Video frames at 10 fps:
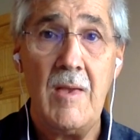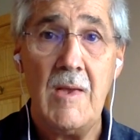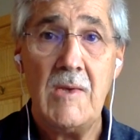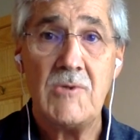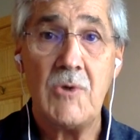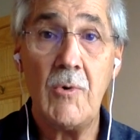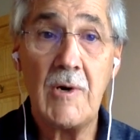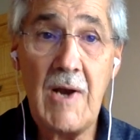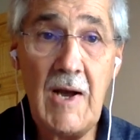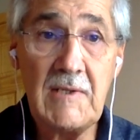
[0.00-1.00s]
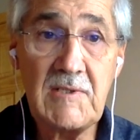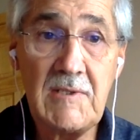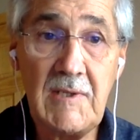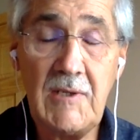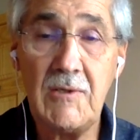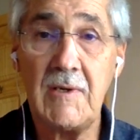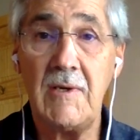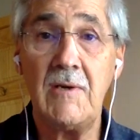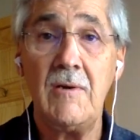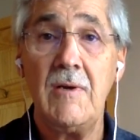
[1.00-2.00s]
So we're constantly
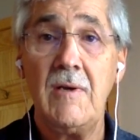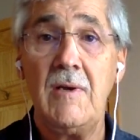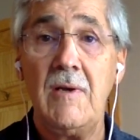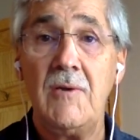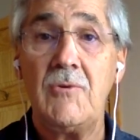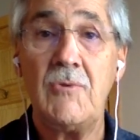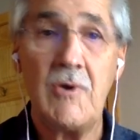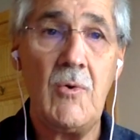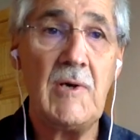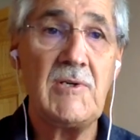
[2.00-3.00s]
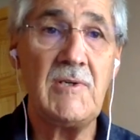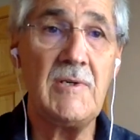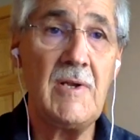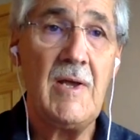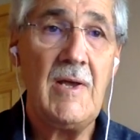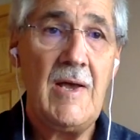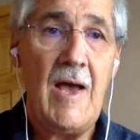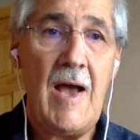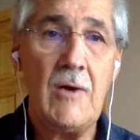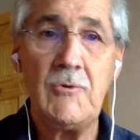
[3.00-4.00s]
looking to the question,
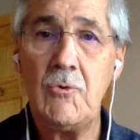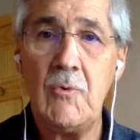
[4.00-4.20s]
how do we